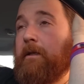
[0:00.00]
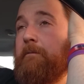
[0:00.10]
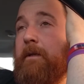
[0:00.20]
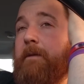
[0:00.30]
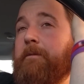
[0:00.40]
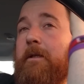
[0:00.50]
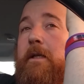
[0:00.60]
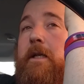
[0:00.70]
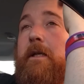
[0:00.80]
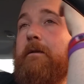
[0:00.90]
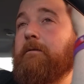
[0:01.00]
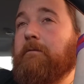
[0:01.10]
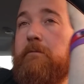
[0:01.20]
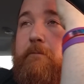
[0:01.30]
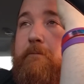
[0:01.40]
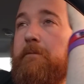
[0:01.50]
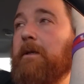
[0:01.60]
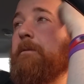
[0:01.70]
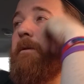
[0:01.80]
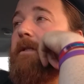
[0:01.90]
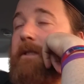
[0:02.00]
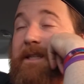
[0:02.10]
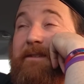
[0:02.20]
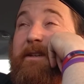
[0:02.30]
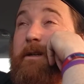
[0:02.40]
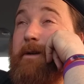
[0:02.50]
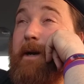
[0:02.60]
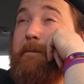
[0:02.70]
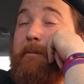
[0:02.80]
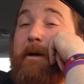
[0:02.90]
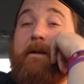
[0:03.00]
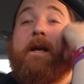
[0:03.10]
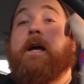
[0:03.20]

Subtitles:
manipulating people into giving crap about...